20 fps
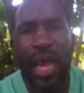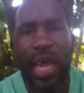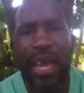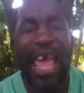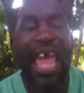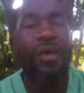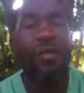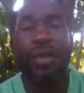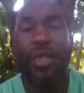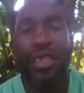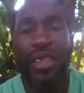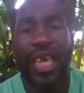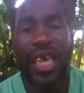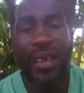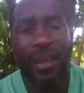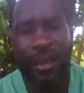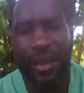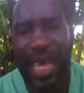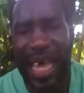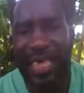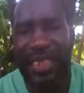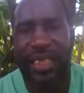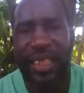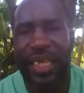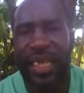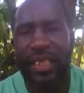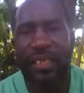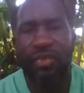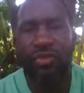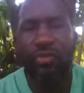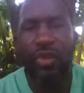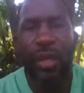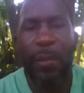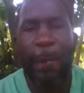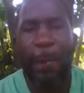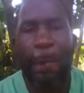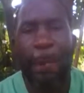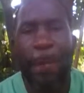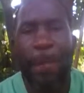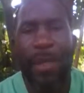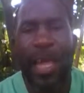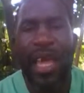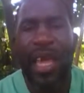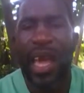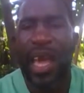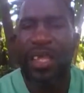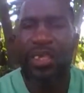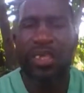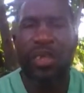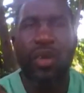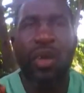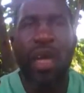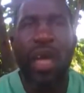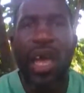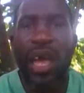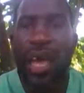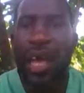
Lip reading: and I would say that's an extreme. And so,